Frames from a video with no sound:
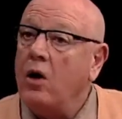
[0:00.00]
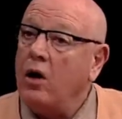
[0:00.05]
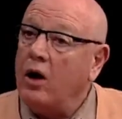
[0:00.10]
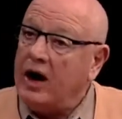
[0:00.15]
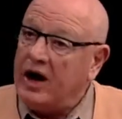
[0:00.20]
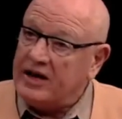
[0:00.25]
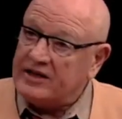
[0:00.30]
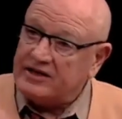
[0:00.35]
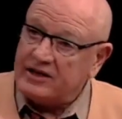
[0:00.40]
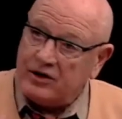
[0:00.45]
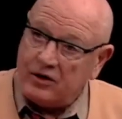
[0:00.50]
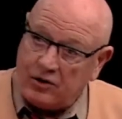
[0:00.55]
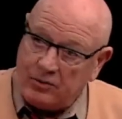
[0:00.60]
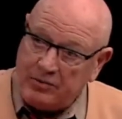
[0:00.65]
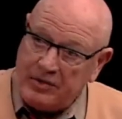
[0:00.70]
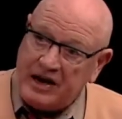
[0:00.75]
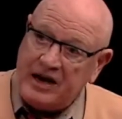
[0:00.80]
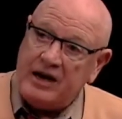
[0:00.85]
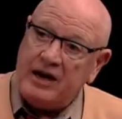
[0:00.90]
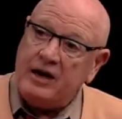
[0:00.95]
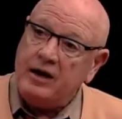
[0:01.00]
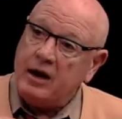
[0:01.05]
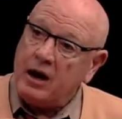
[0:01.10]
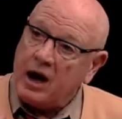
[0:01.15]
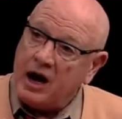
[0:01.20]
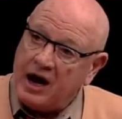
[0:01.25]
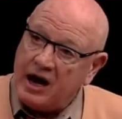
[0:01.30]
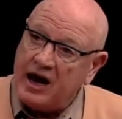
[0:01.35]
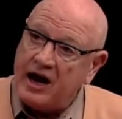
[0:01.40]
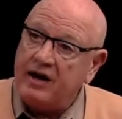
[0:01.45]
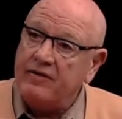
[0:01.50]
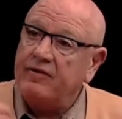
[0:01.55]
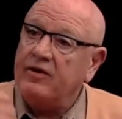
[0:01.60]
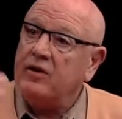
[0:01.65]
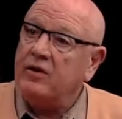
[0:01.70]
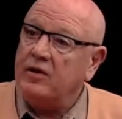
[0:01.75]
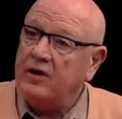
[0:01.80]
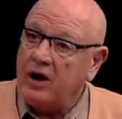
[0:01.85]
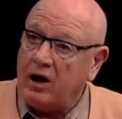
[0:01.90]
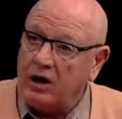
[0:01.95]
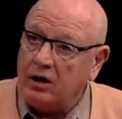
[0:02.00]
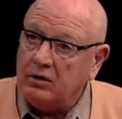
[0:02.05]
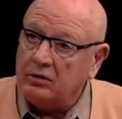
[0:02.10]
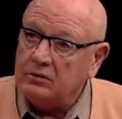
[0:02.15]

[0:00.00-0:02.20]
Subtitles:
has it on me, I have it on her.